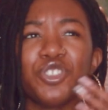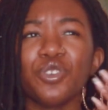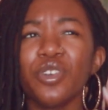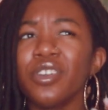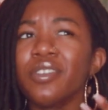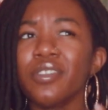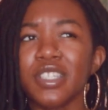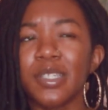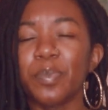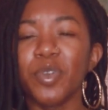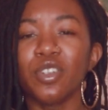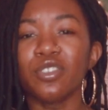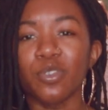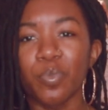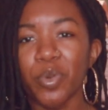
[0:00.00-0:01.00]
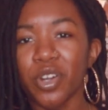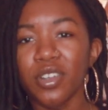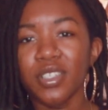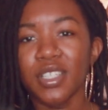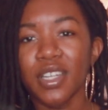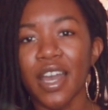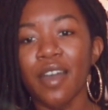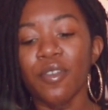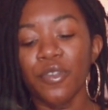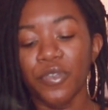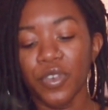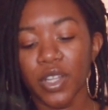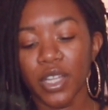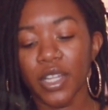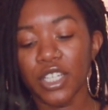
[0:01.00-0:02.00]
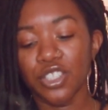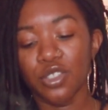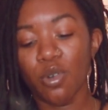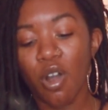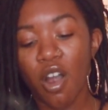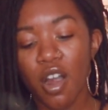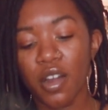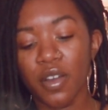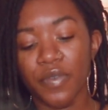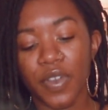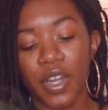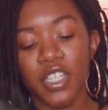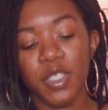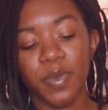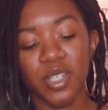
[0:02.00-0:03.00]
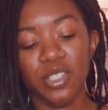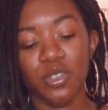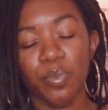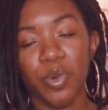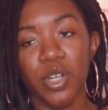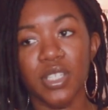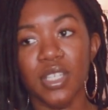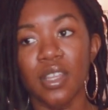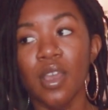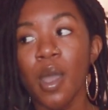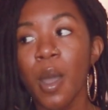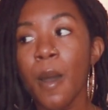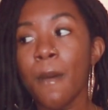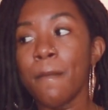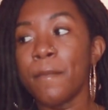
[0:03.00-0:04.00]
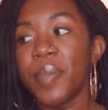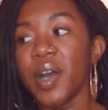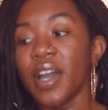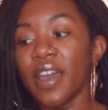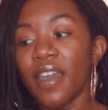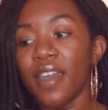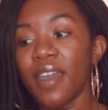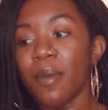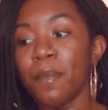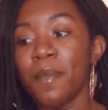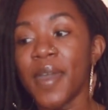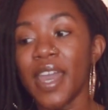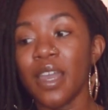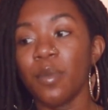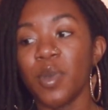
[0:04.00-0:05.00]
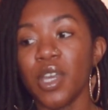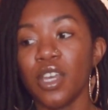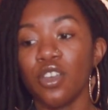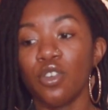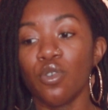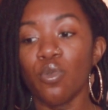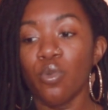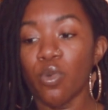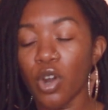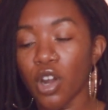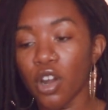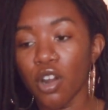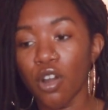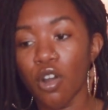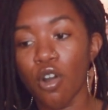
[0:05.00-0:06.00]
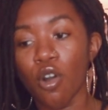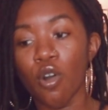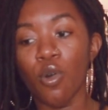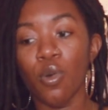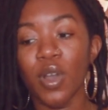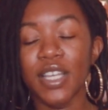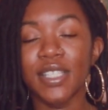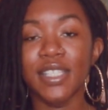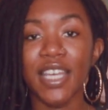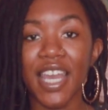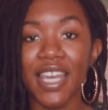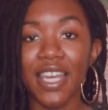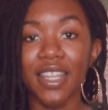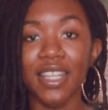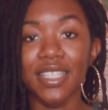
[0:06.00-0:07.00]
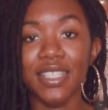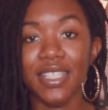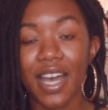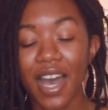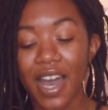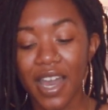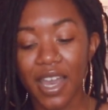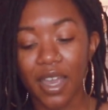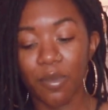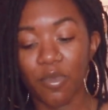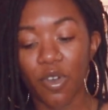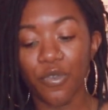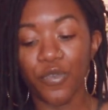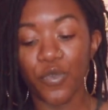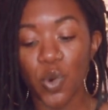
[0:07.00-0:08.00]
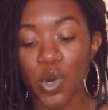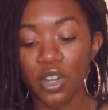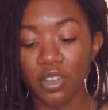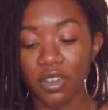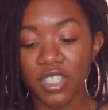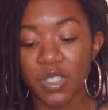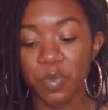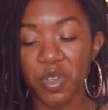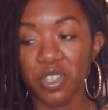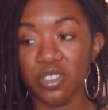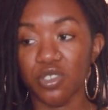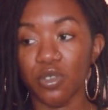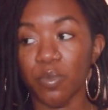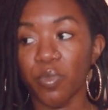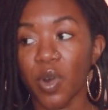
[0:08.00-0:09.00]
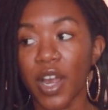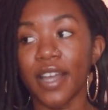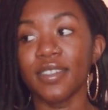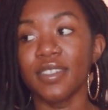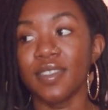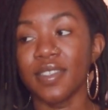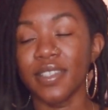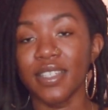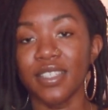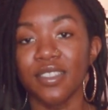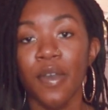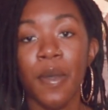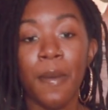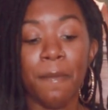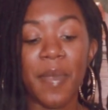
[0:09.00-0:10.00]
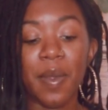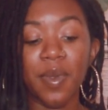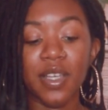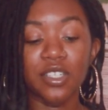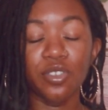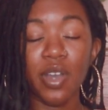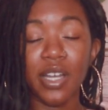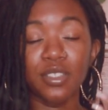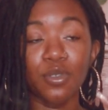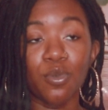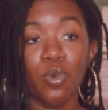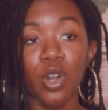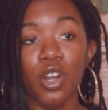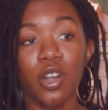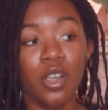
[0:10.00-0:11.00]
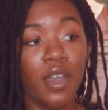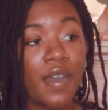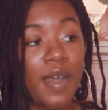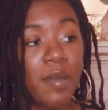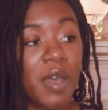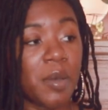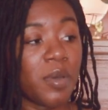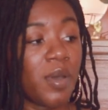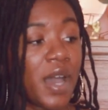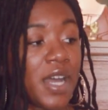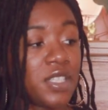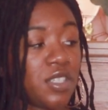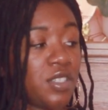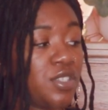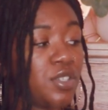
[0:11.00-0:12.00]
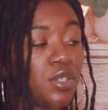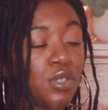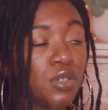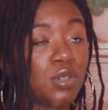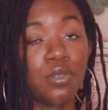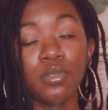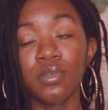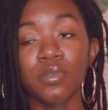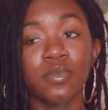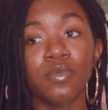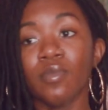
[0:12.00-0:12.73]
you're a spiritual person. I have a feeling that you are a very spiritual person, but maybe you weren't always taking the time for your spiritual practices. Maybe because you had to work. Maybe you had to do,